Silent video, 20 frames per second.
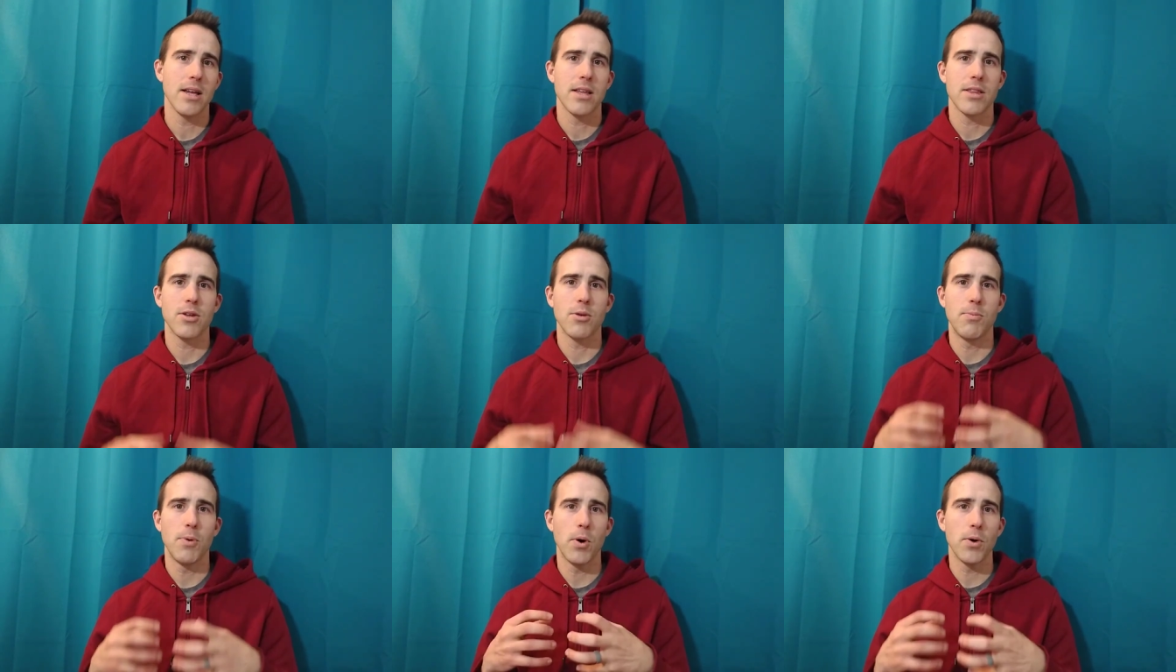
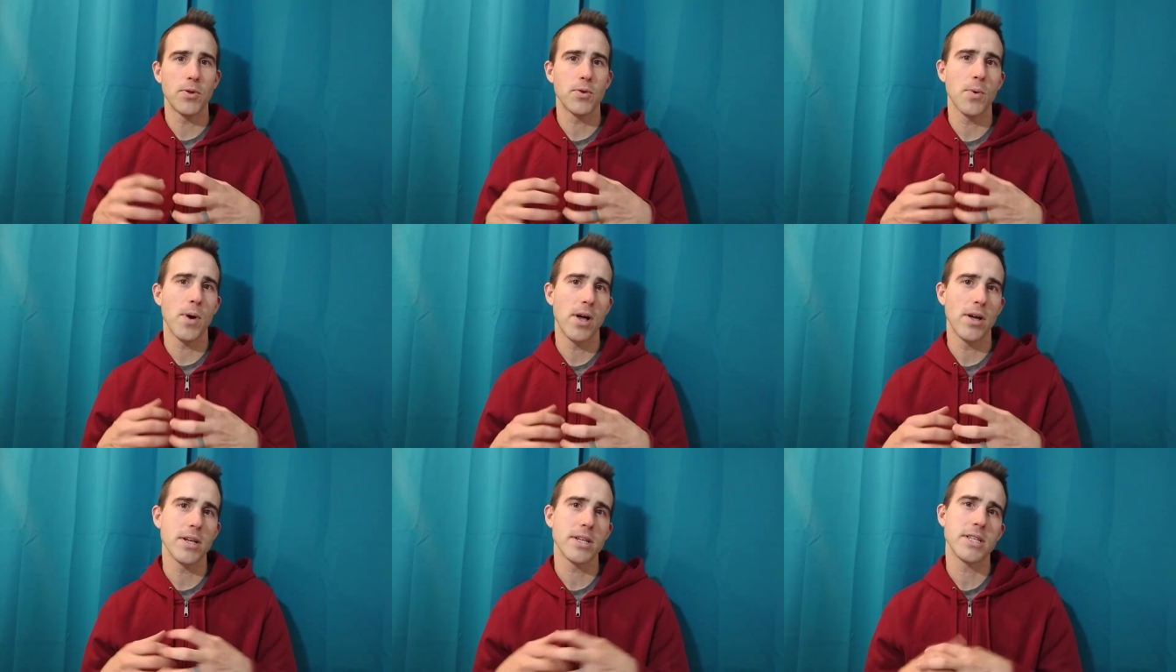they're both
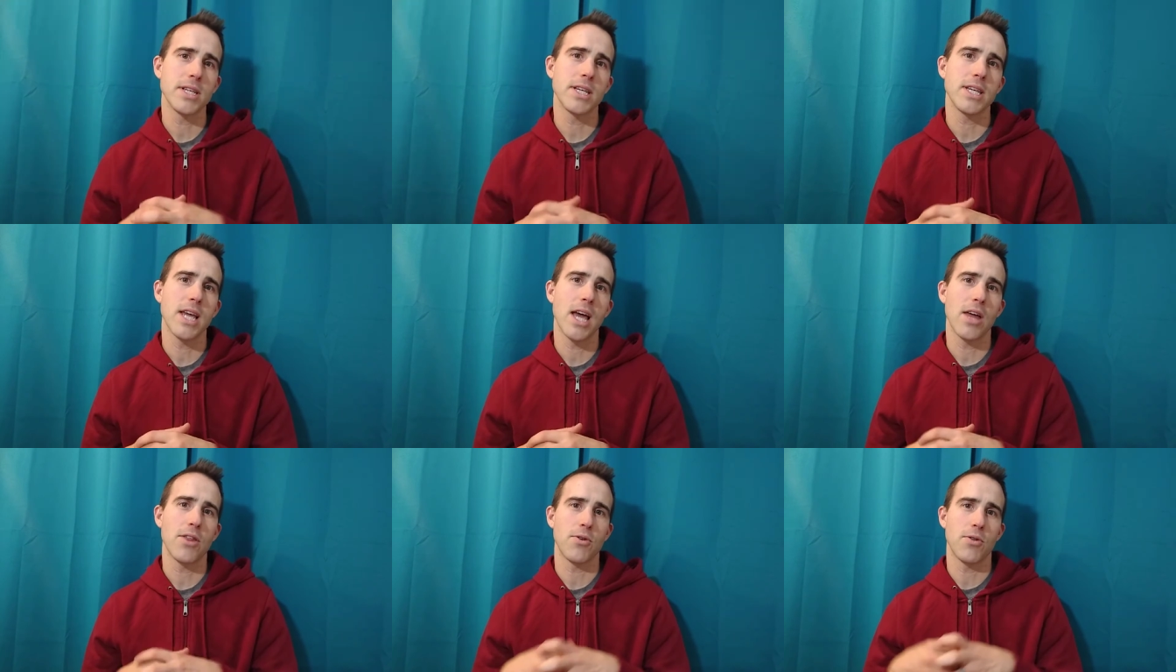dwelling
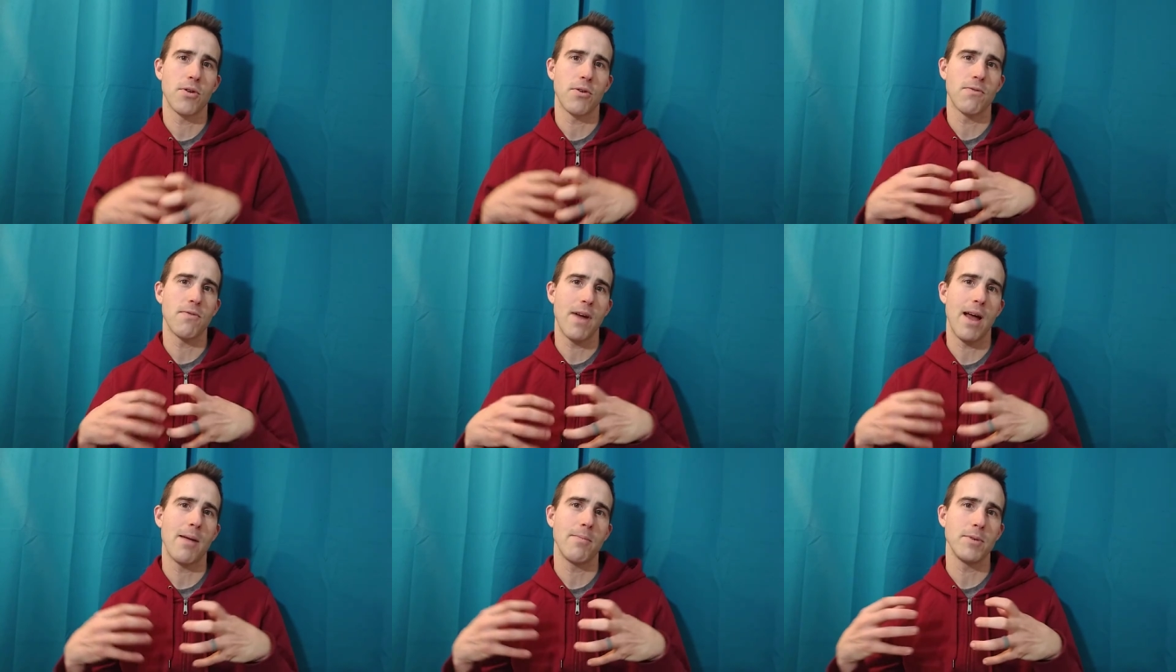together, their
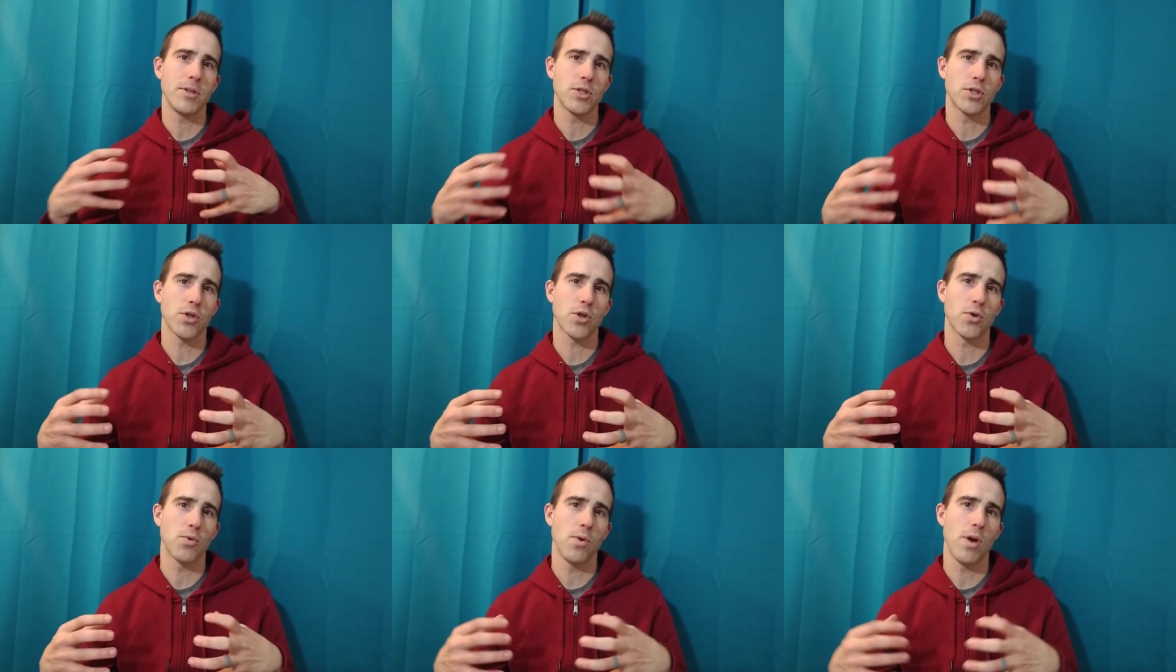families
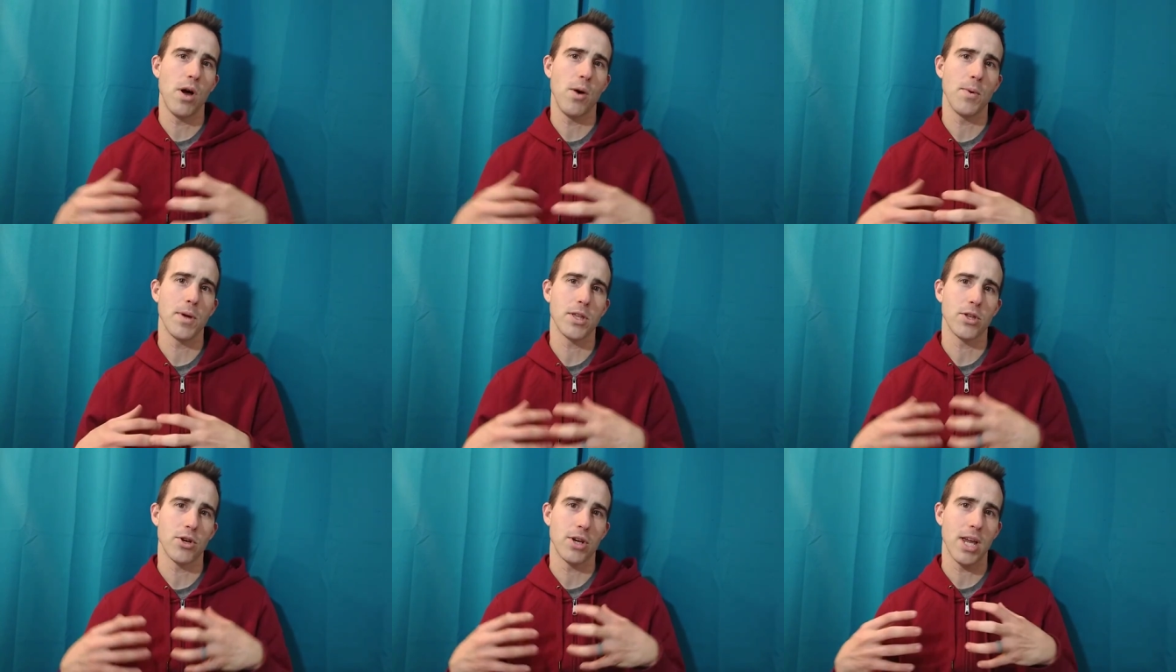are
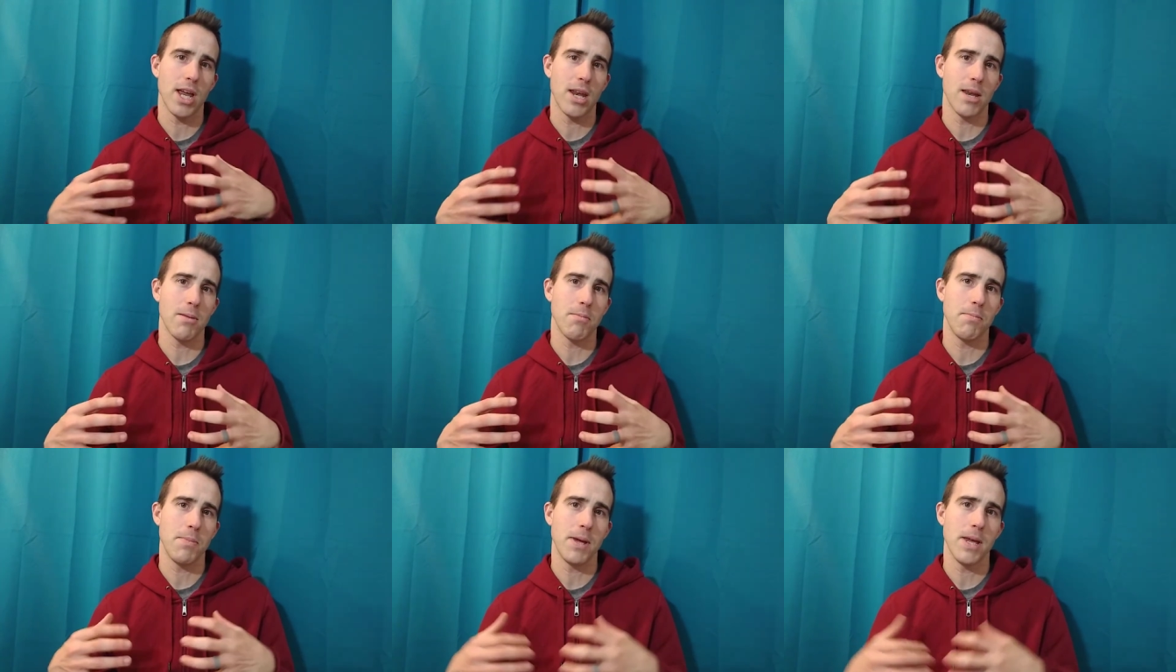growing, they're
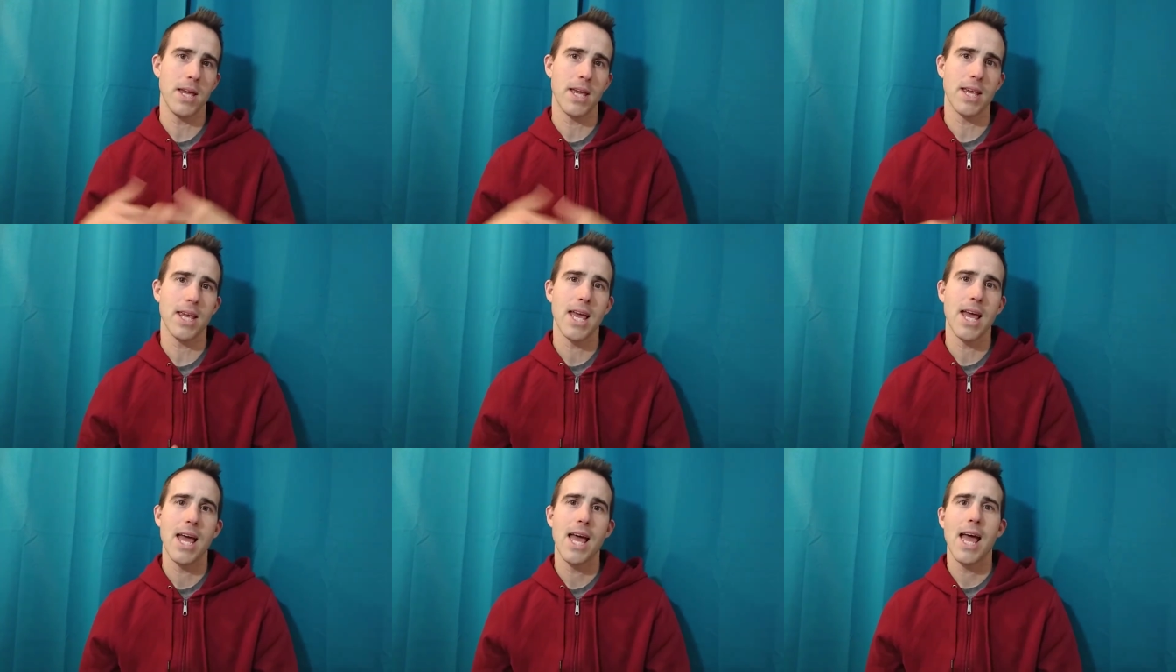getting
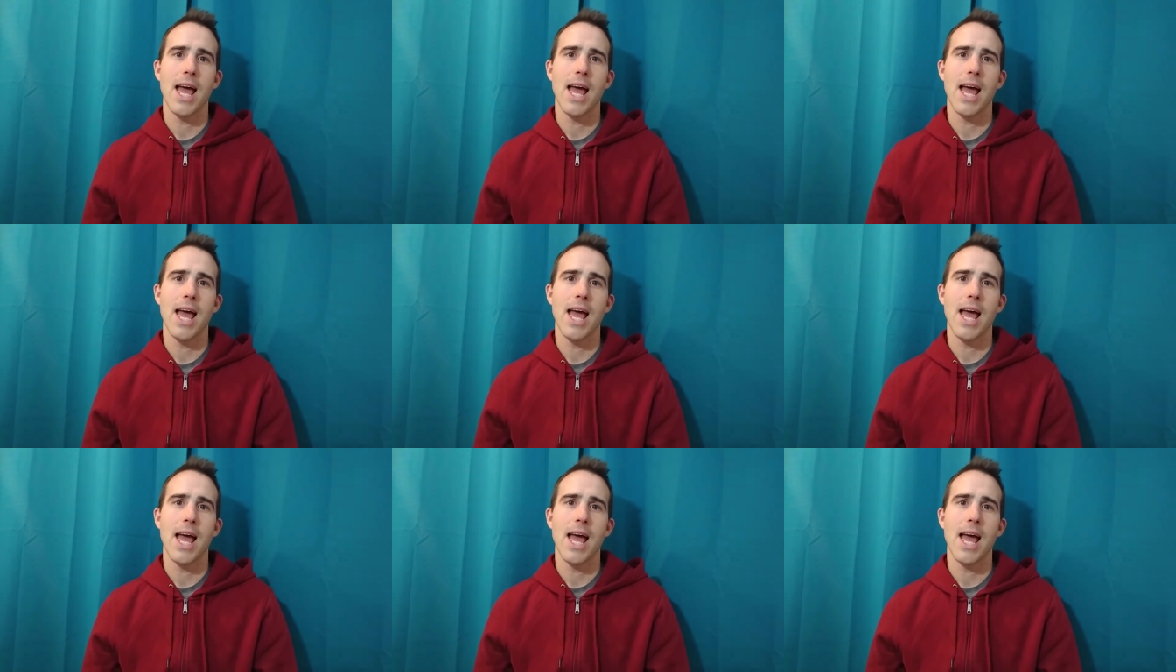big